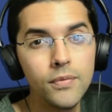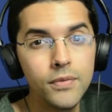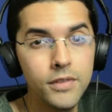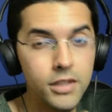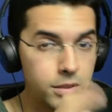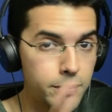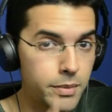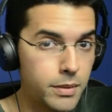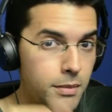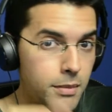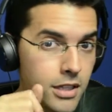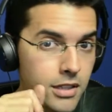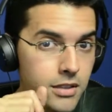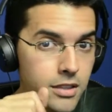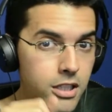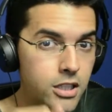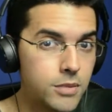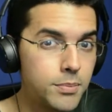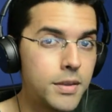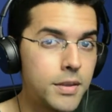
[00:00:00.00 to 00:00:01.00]
This has been me,
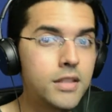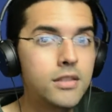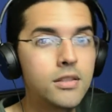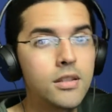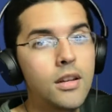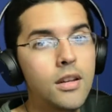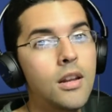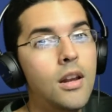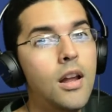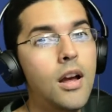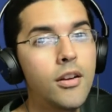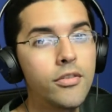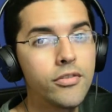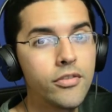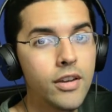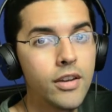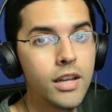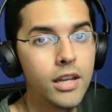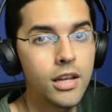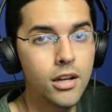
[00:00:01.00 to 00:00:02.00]
THP, signing off,
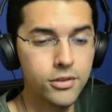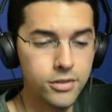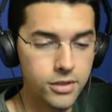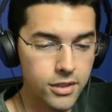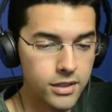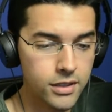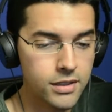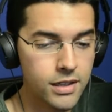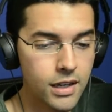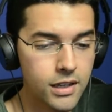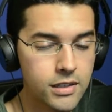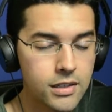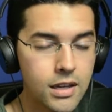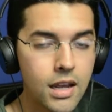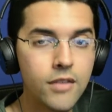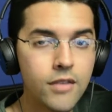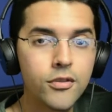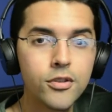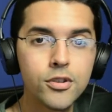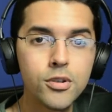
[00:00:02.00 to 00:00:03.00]
and I'll see you guys next
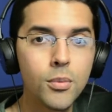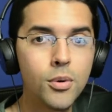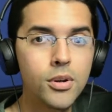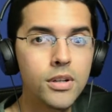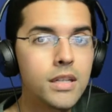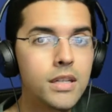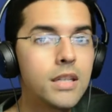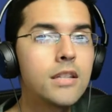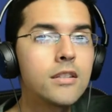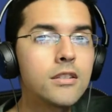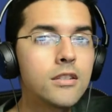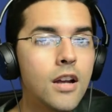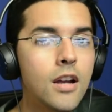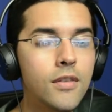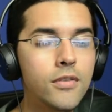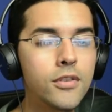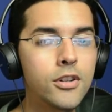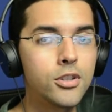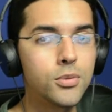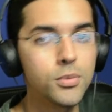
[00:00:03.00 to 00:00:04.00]
time for some more Ys
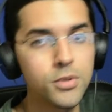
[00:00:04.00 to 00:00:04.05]
coverage.